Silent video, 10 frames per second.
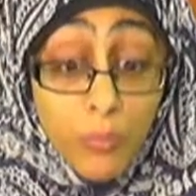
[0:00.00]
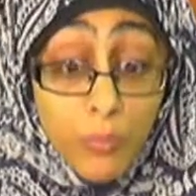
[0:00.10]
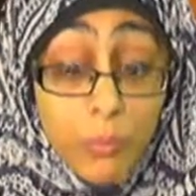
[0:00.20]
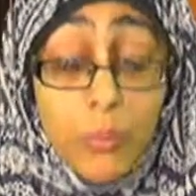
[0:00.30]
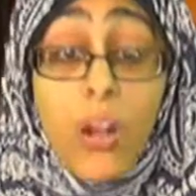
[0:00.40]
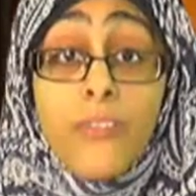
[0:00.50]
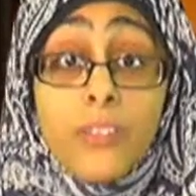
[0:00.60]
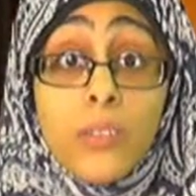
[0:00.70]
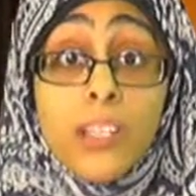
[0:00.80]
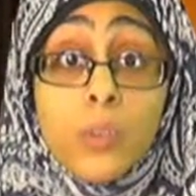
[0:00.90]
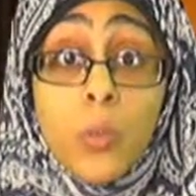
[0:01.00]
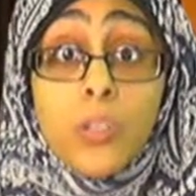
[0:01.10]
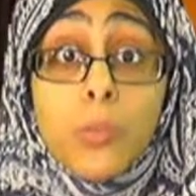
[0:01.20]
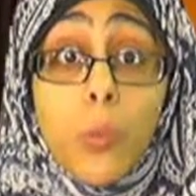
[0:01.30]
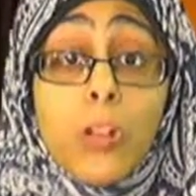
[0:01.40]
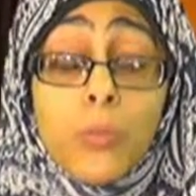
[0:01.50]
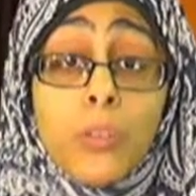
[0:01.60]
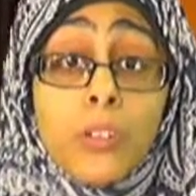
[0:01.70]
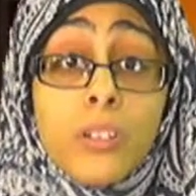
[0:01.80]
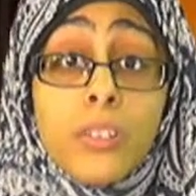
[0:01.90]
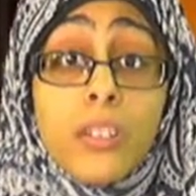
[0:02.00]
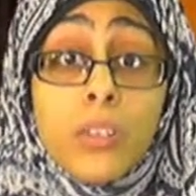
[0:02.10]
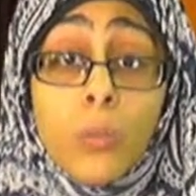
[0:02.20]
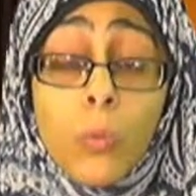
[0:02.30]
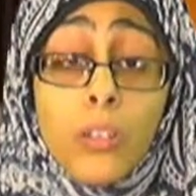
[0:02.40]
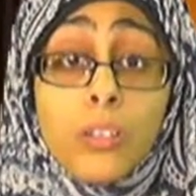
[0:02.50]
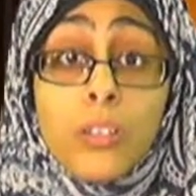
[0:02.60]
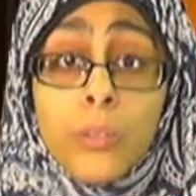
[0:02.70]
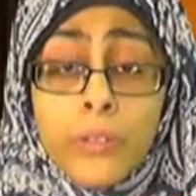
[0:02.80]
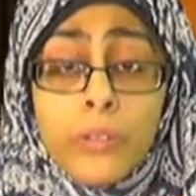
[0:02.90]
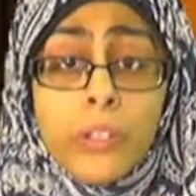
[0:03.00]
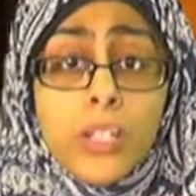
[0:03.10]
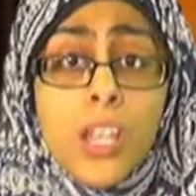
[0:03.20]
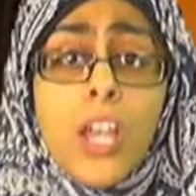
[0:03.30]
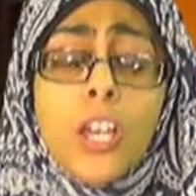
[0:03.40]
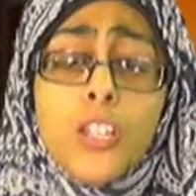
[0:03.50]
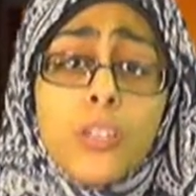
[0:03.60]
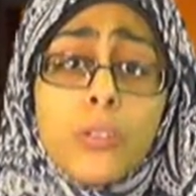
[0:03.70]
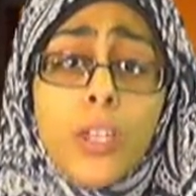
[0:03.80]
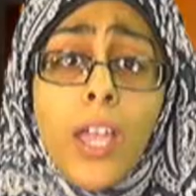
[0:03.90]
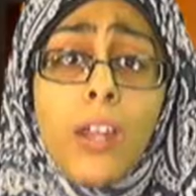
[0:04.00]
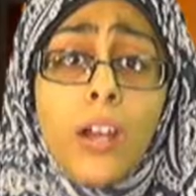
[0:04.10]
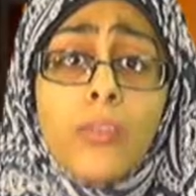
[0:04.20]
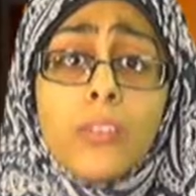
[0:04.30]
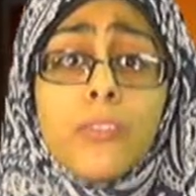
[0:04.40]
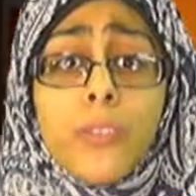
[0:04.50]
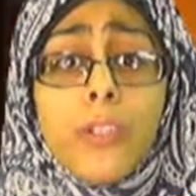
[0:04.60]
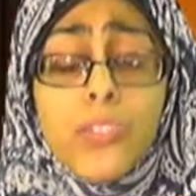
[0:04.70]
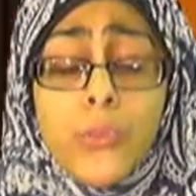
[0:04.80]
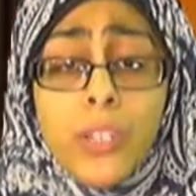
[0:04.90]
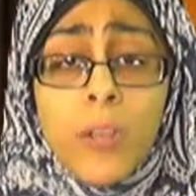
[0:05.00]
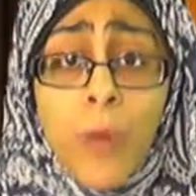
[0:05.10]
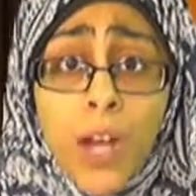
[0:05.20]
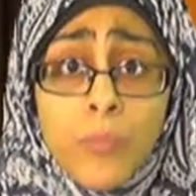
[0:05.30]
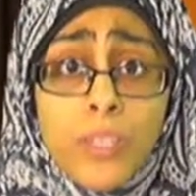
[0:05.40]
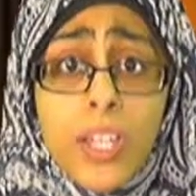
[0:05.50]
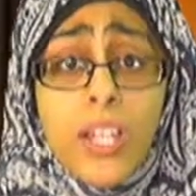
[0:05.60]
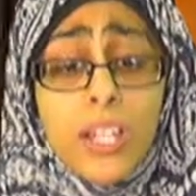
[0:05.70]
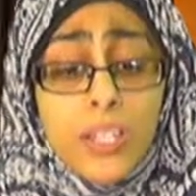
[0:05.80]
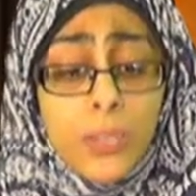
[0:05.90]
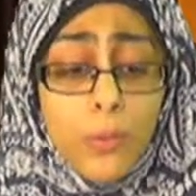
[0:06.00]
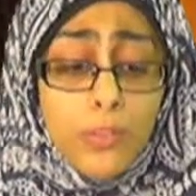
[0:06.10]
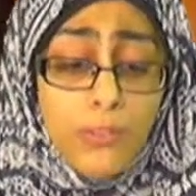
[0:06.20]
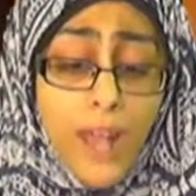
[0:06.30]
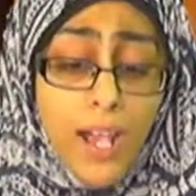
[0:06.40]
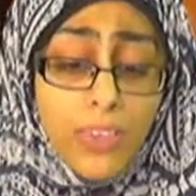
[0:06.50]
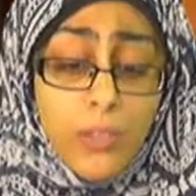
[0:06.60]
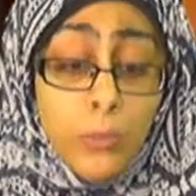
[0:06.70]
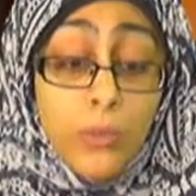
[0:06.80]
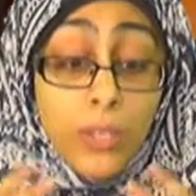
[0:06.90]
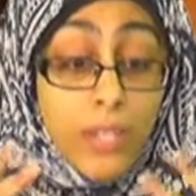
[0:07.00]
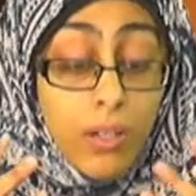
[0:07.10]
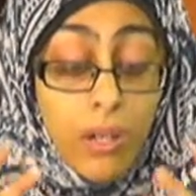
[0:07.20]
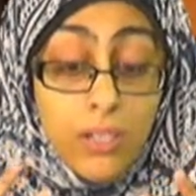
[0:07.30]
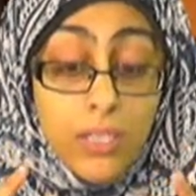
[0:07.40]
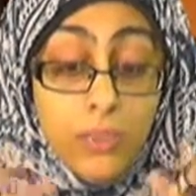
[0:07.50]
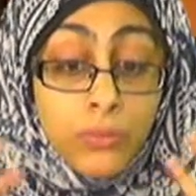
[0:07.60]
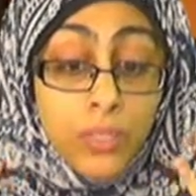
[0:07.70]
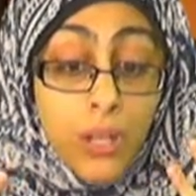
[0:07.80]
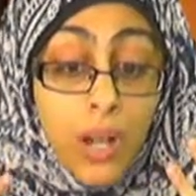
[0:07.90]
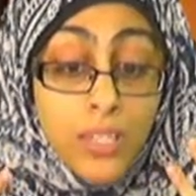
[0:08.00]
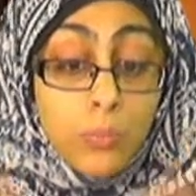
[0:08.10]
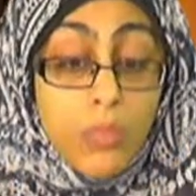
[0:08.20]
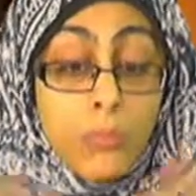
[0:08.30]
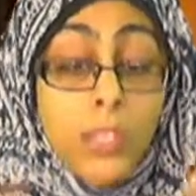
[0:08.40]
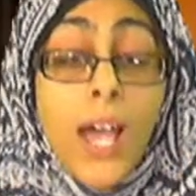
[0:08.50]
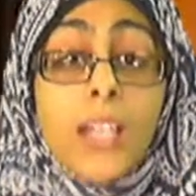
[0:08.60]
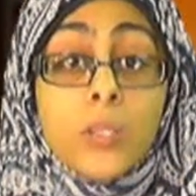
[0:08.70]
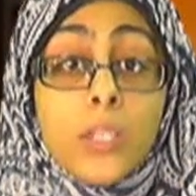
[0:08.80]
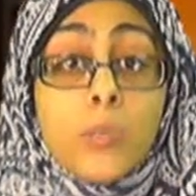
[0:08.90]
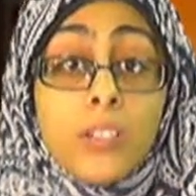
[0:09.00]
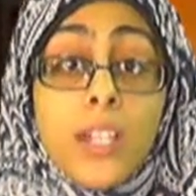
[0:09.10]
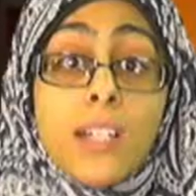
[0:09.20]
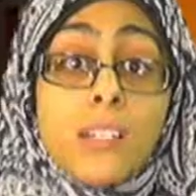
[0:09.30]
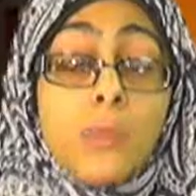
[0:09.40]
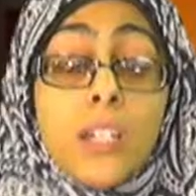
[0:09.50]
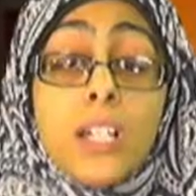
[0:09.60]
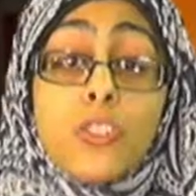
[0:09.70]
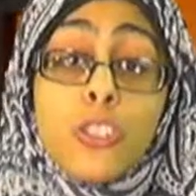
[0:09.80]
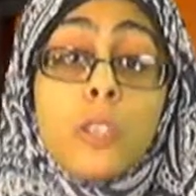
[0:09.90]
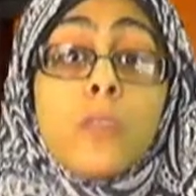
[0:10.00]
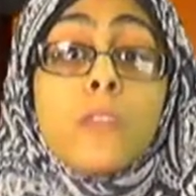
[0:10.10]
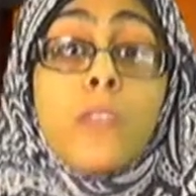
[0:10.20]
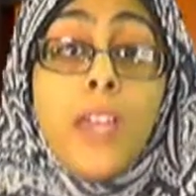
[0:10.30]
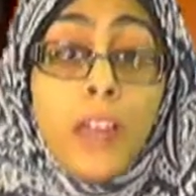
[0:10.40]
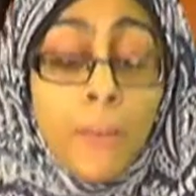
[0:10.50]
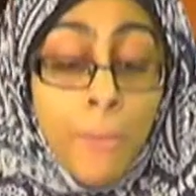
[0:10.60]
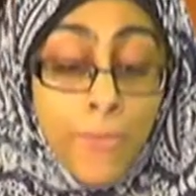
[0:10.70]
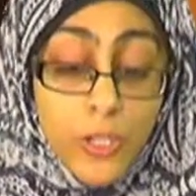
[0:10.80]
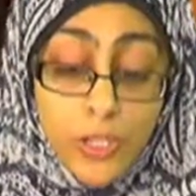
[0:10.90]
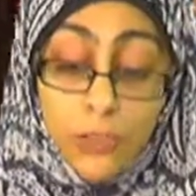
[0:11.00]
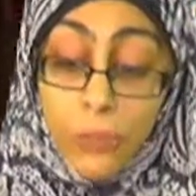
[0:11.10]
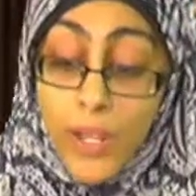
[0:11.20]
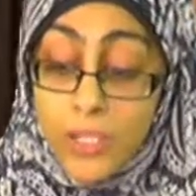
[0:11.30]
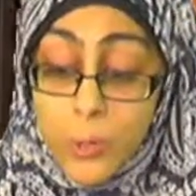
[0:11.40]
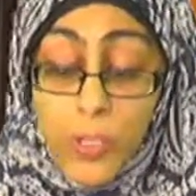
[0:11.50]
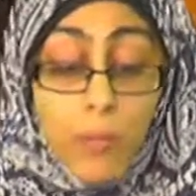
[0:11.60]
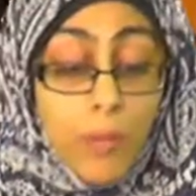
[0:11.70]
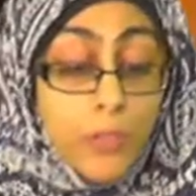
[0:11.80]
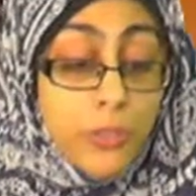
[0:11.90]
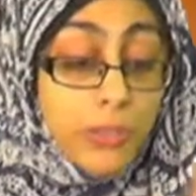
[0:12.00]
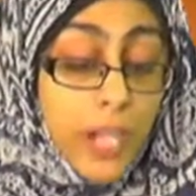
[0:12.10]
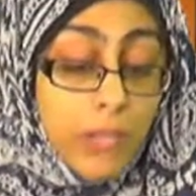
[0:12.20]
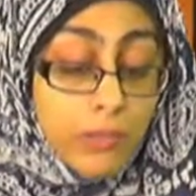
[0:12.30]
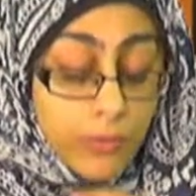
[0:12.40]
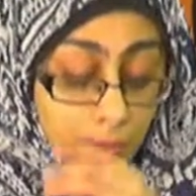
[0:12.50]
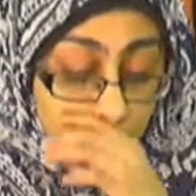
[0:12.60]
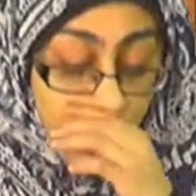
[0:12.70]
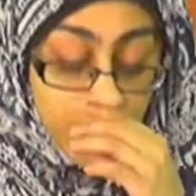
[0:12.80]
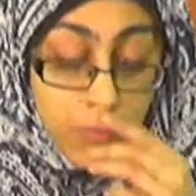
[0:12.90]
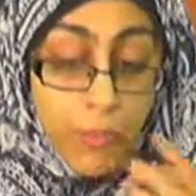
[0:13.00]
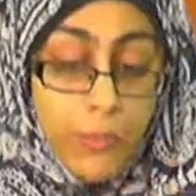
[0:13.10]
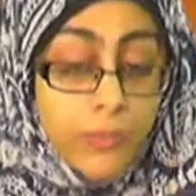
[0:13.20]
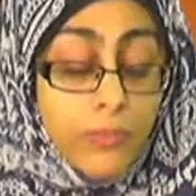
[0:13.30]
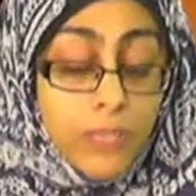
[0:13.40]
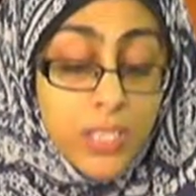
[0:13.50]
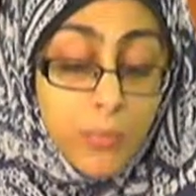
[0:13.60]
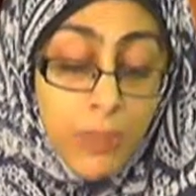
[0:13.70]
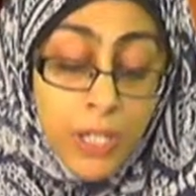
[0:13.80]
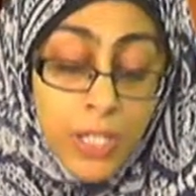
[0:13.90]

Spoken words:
Prophet, right? The most important person in the world, in the universe. She took care of the first 3 imams. So the fact that, honestly, the concept of Velayat was protected because she was there. She raised 2 imams, she took care of the first imam, she married the first imam.